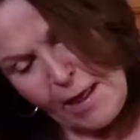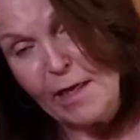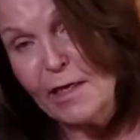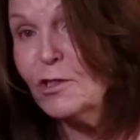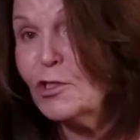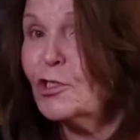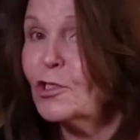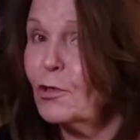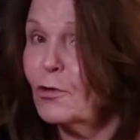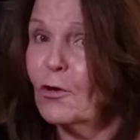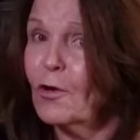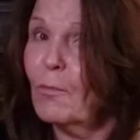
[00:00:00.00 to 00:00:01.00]
It
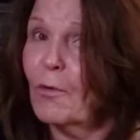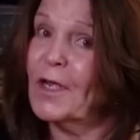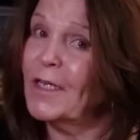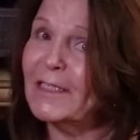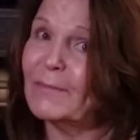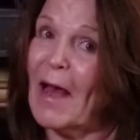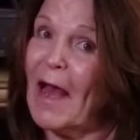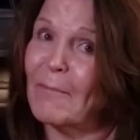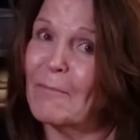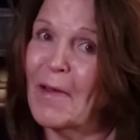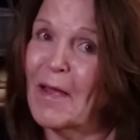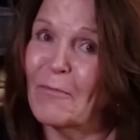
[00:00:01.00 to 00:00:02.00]
sure brings
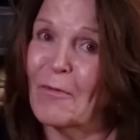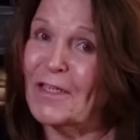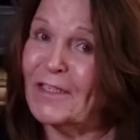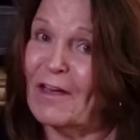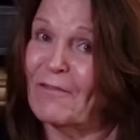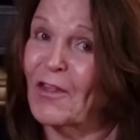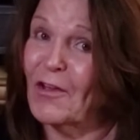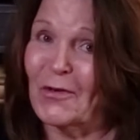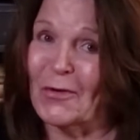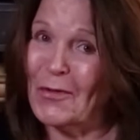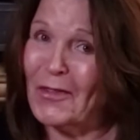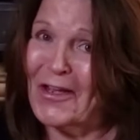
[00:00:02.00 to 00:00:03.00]
back memories of the
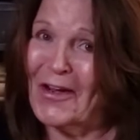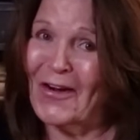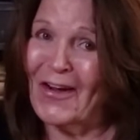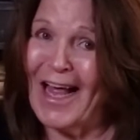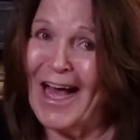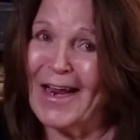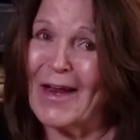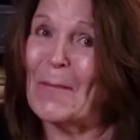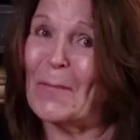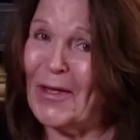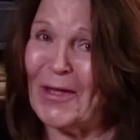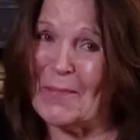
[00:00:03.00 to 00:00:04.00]
North Carolina
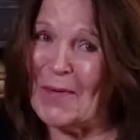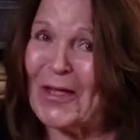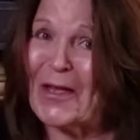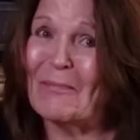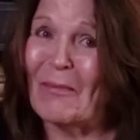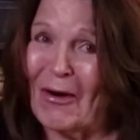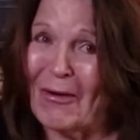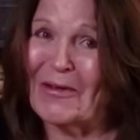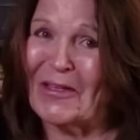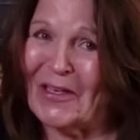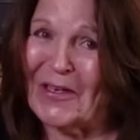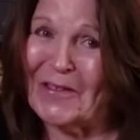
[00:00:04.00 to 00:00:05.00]
pig picking
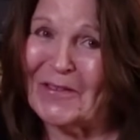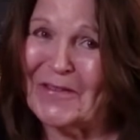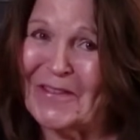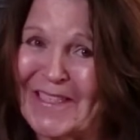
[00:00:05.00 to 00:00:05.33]
barbecue.